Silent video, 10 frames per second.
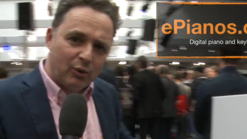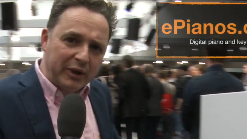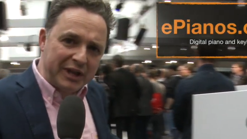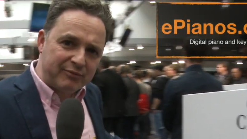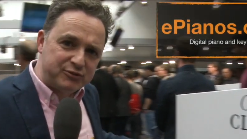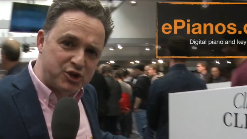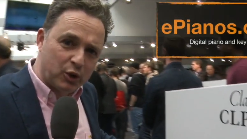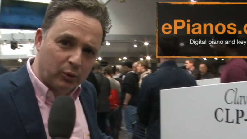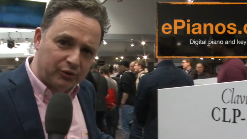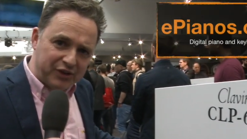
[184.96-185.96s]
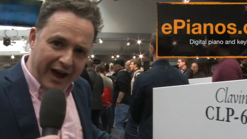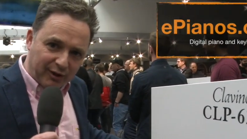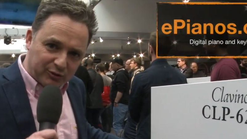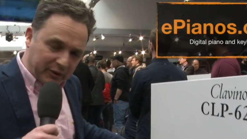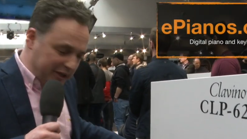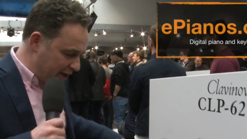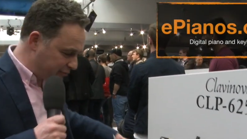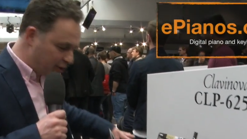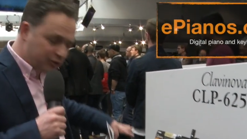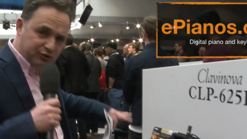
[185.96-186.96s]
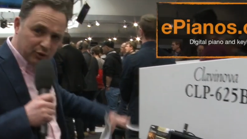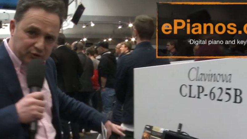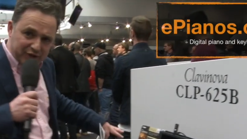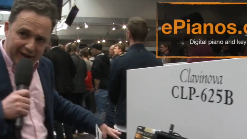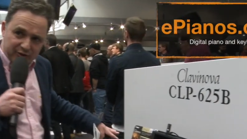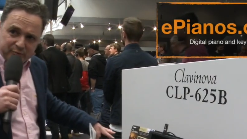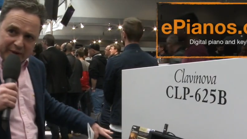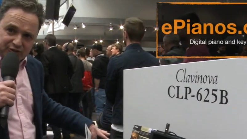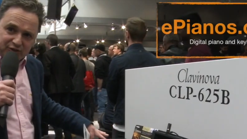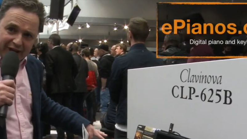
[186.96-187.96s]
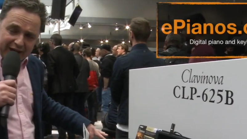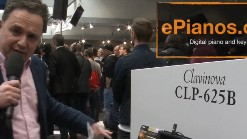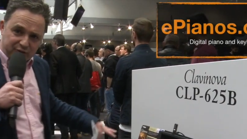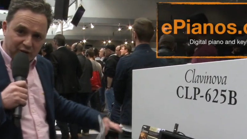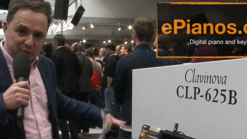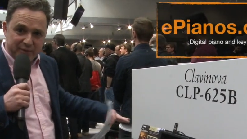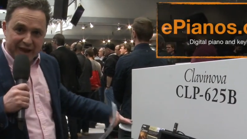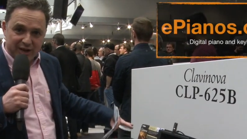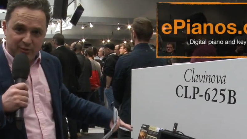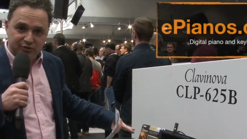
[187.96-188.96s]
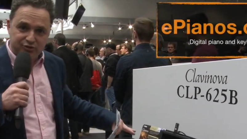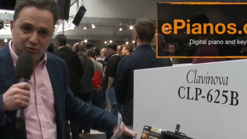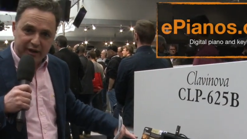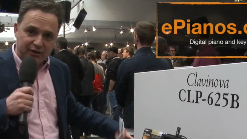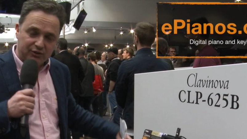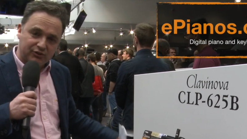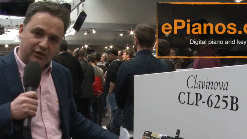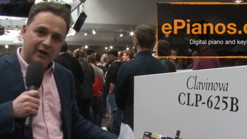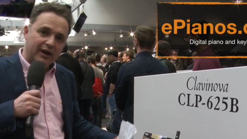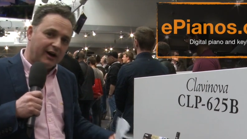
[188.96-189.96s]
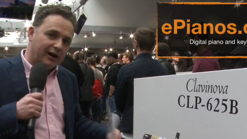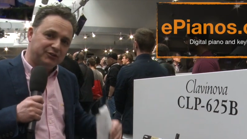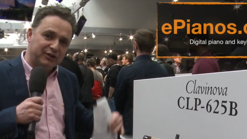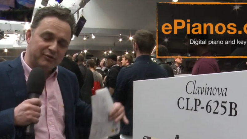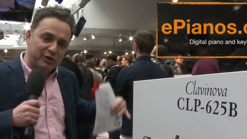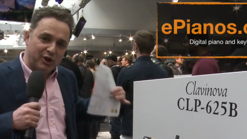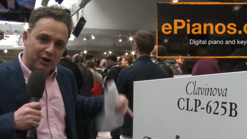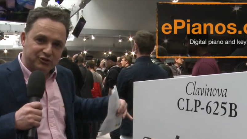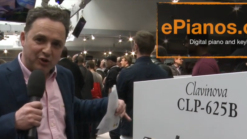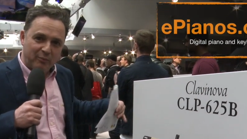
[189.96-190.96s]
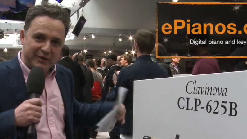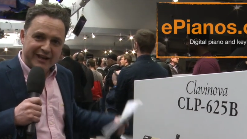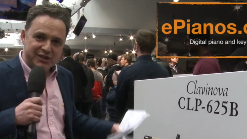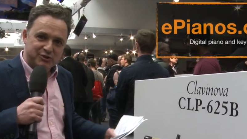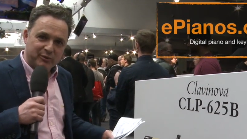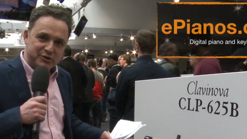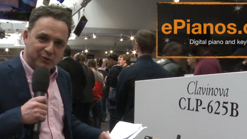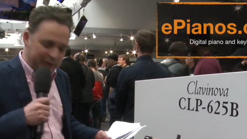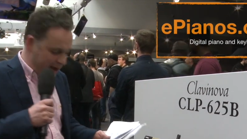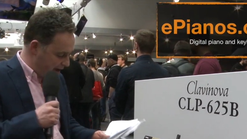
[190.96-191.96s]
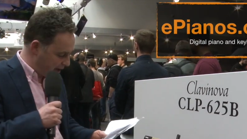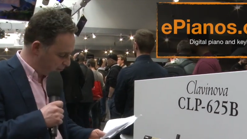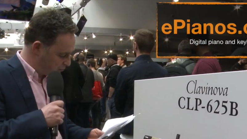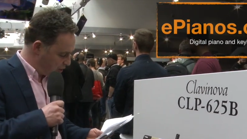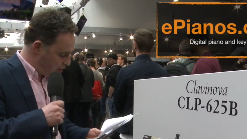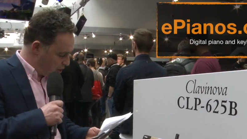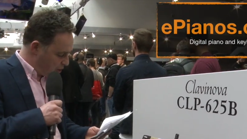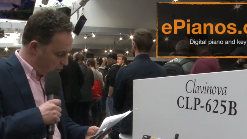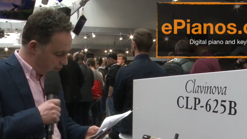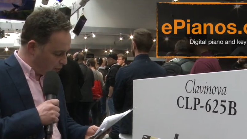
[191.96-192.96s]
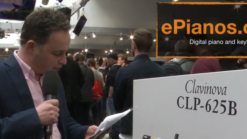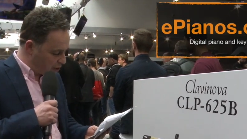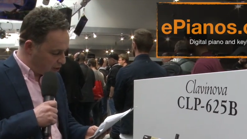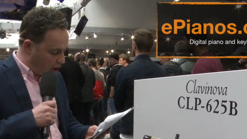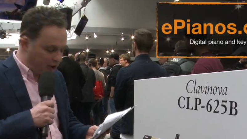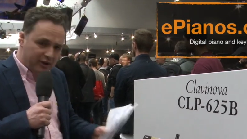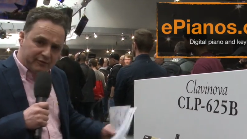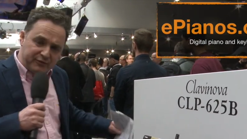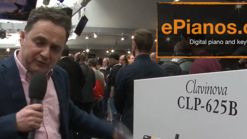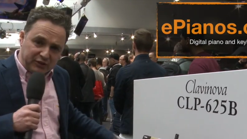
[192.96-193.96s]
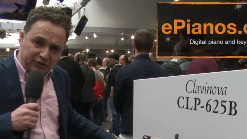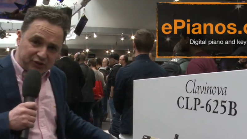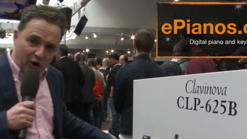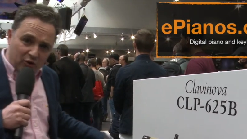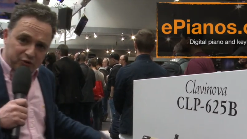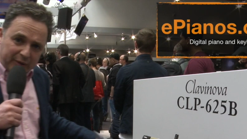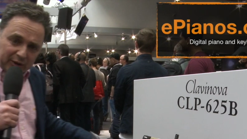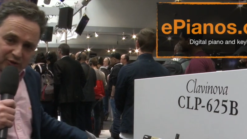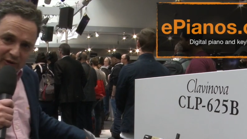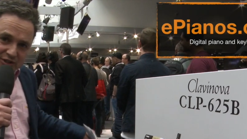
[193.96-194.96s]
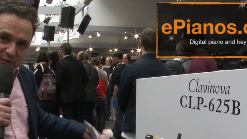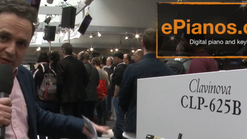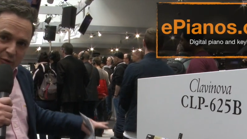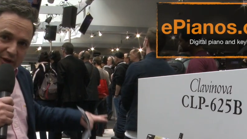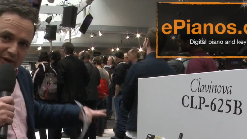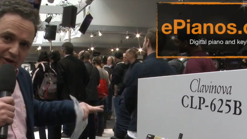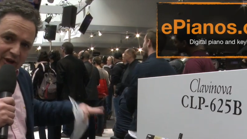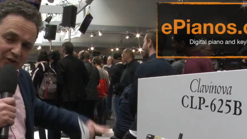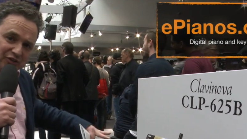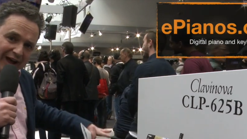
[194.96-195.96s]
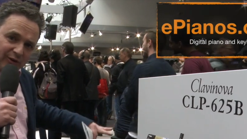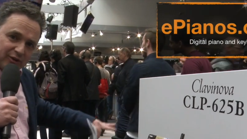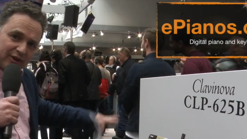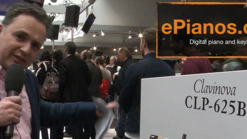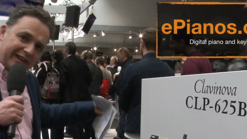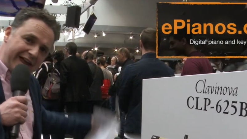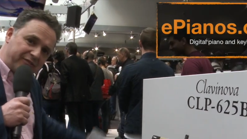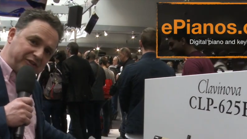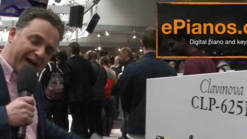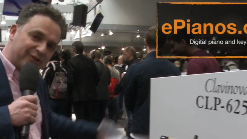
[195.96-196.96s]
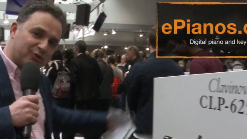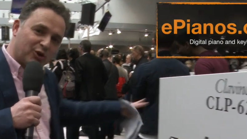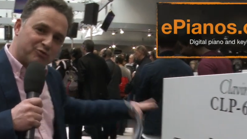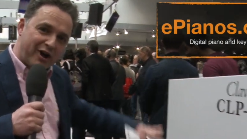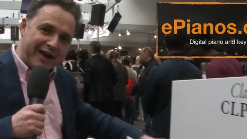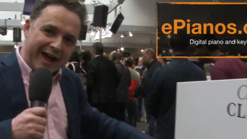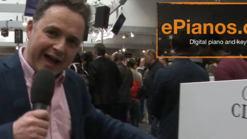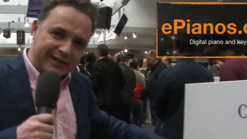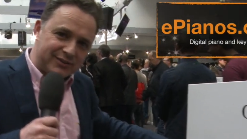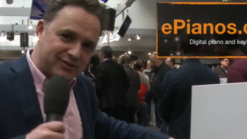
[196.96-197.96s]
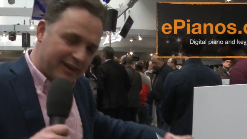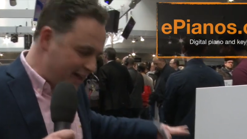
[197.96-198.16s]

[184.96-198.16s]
We can have dual sound. We can have two sounds mixed together, so piano and strings, to give you a nice combination when you're playing. We've also got 50 songs built into it that we can cut out the left hand or the right hand,